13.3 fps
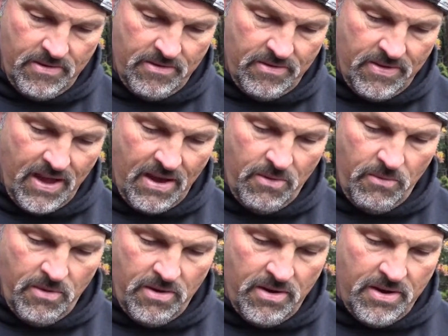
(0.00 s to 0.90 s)
here's
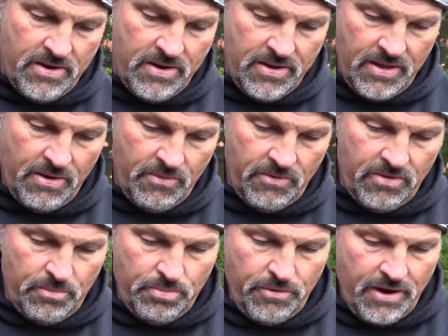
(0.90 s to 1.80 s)
that one. That
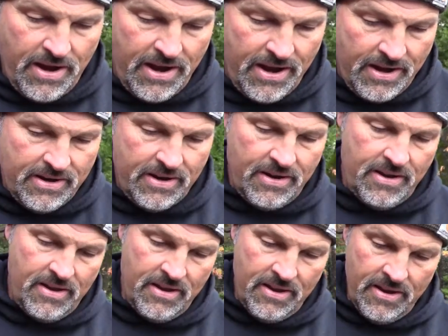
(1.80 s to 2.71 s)
was the braid.
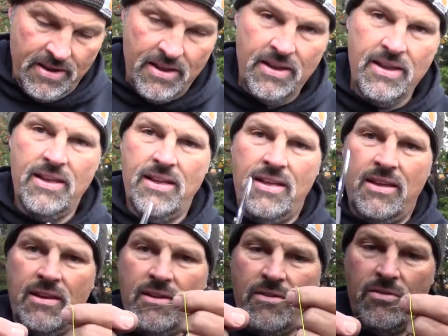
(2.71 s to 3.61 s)

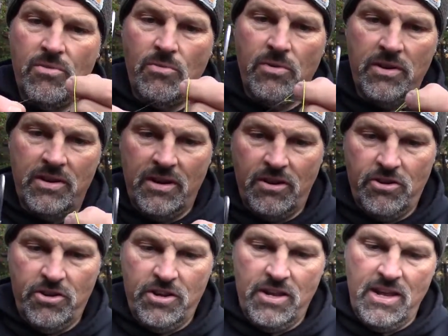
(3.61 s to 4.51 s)
Here's the one in the
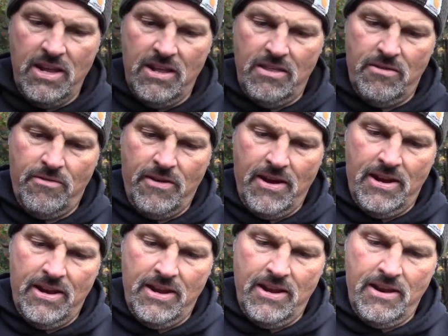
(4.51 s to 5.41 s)
sheath
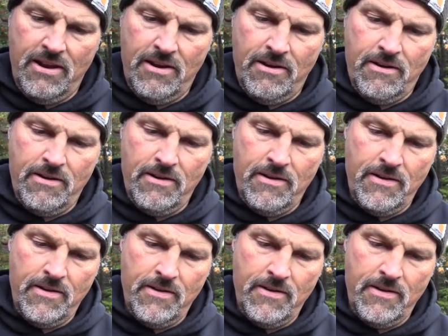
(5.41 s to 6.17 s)
right here.